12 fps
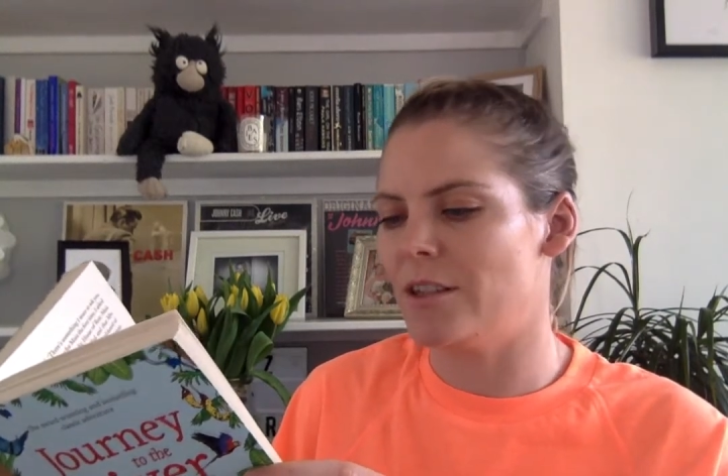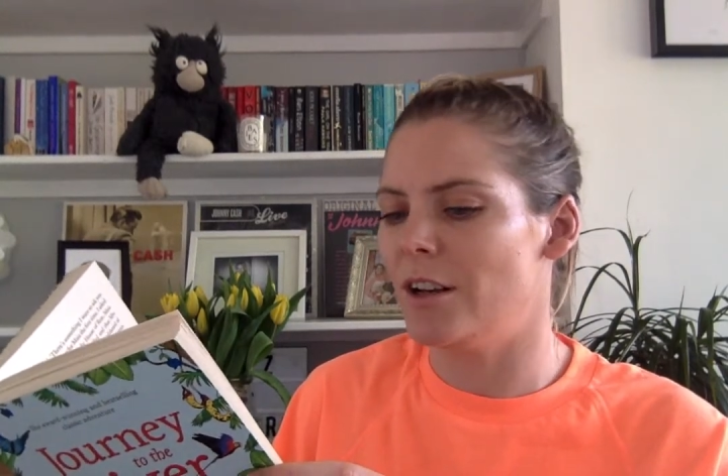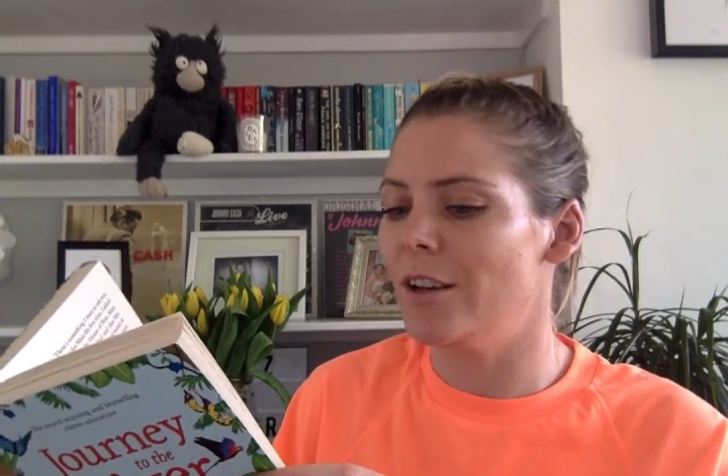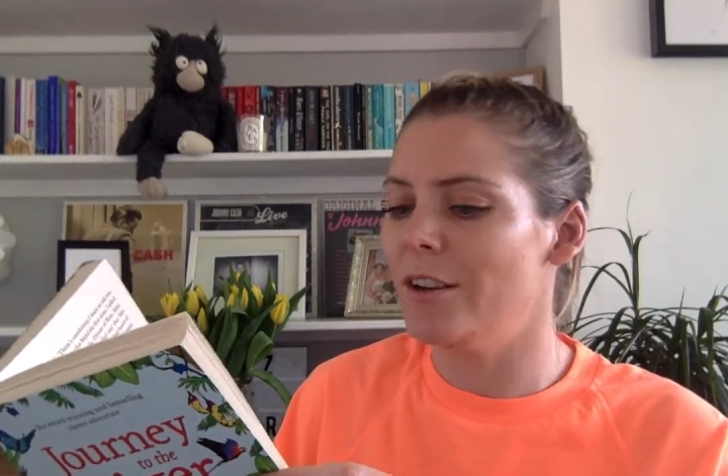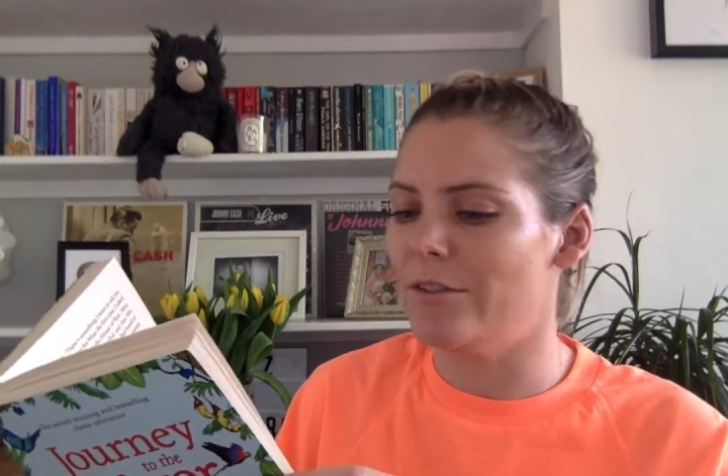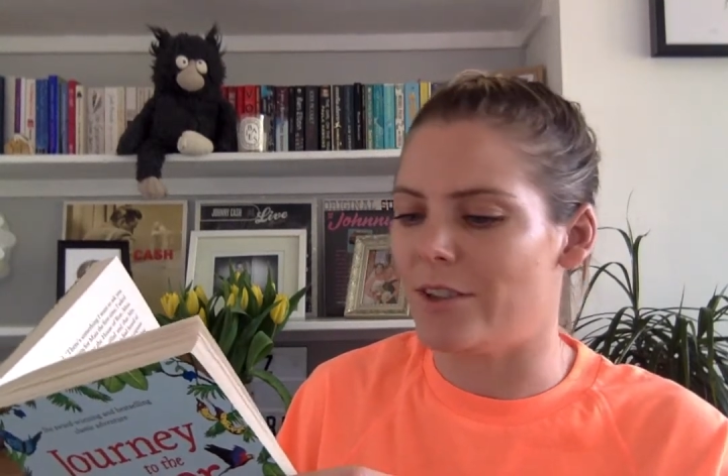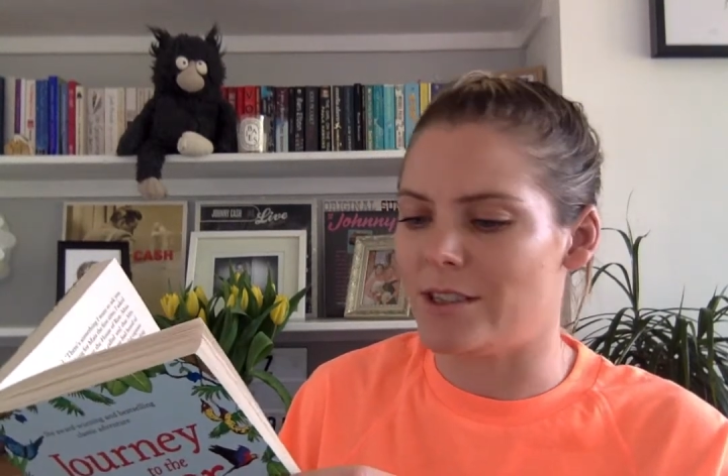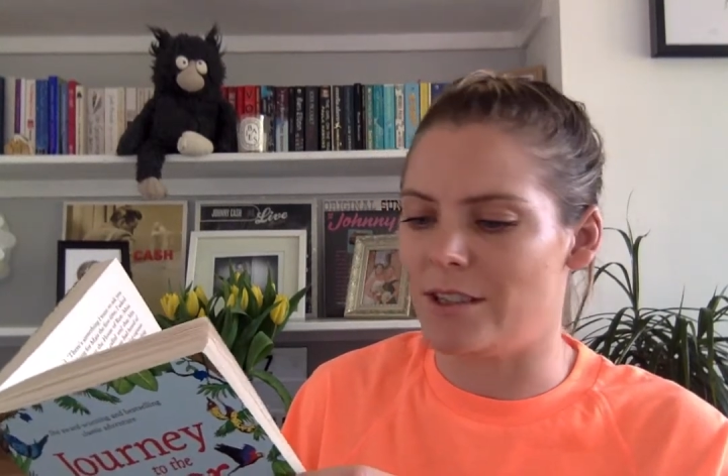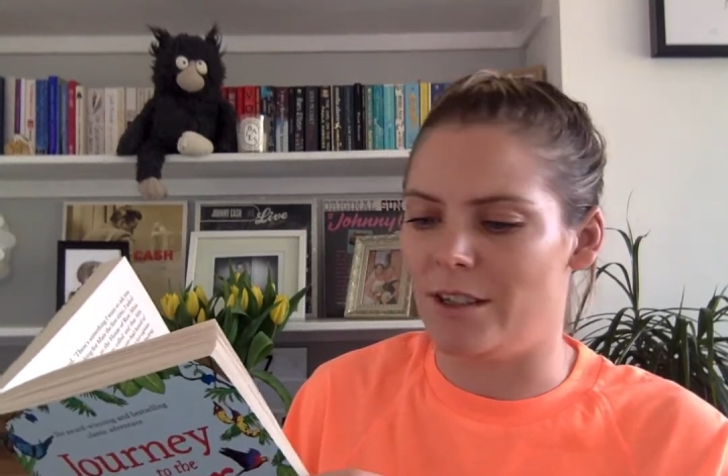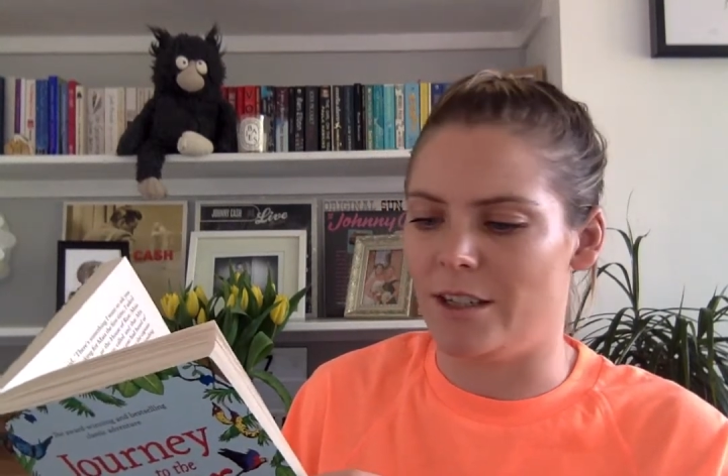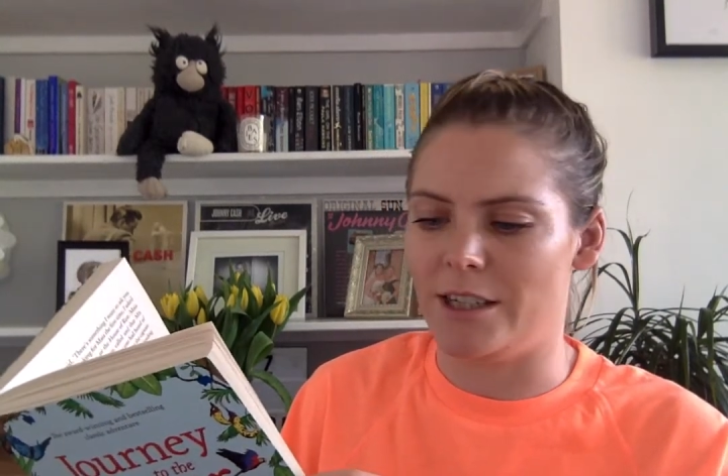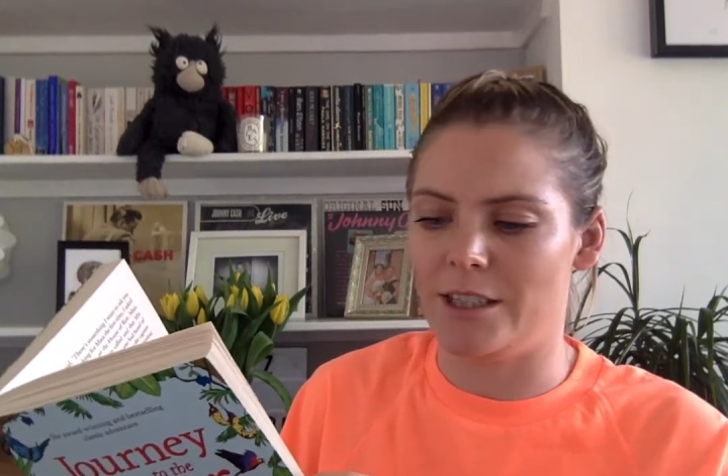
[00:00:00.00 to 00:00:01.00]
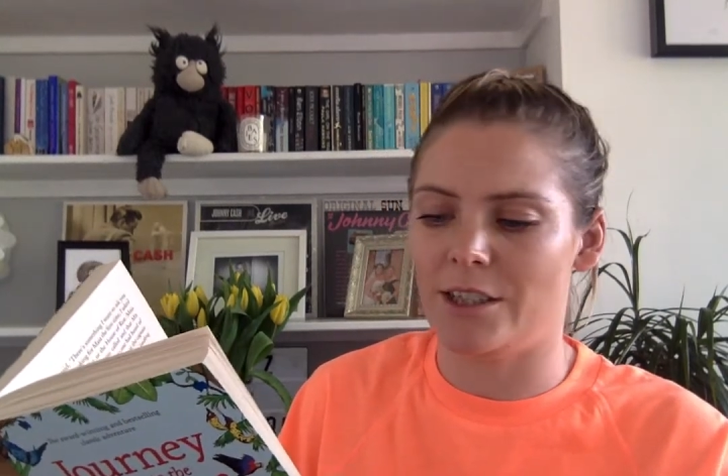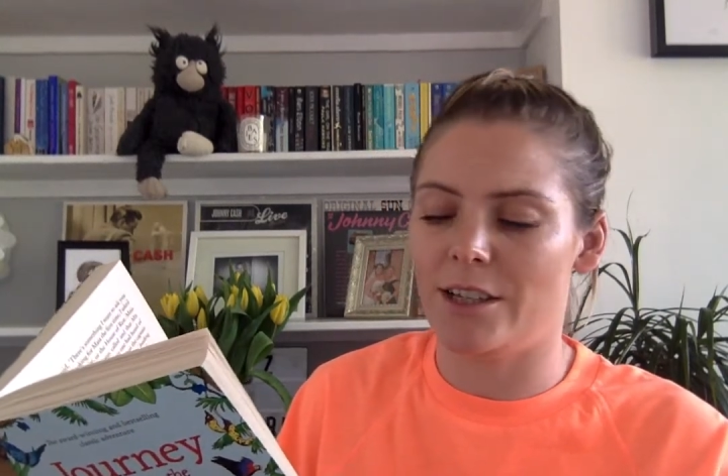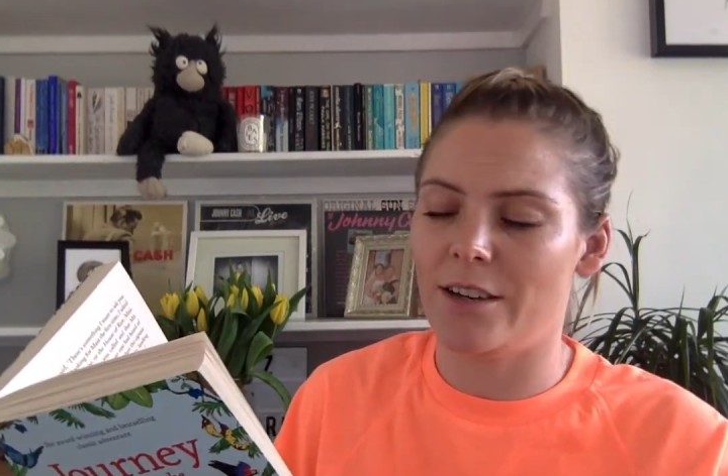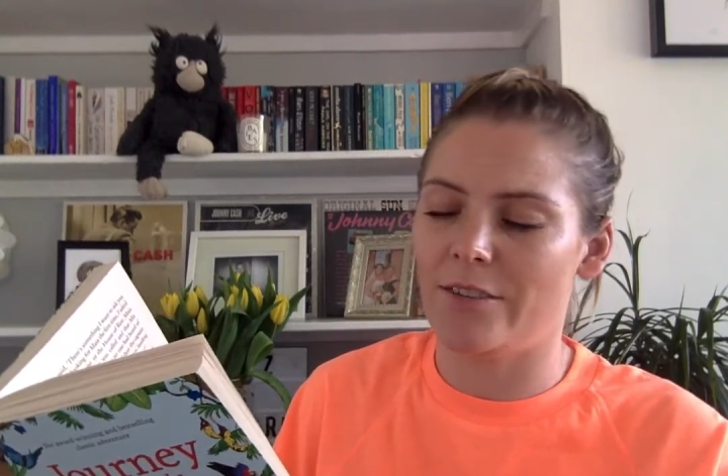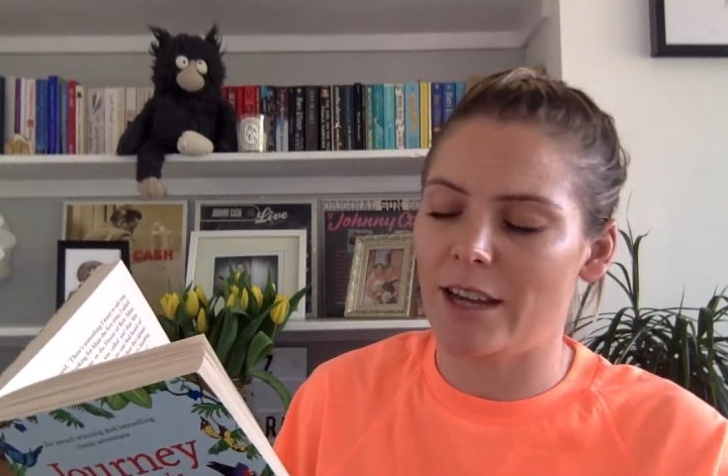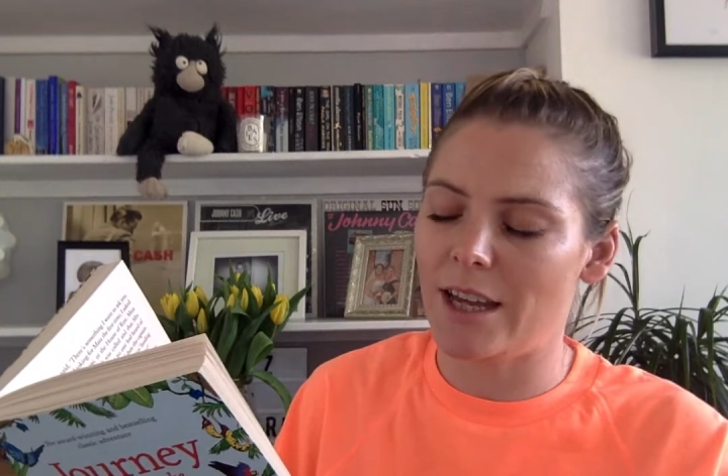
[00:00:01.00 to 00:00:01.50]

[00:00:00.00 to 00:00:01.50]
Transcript: Clovis and I don't have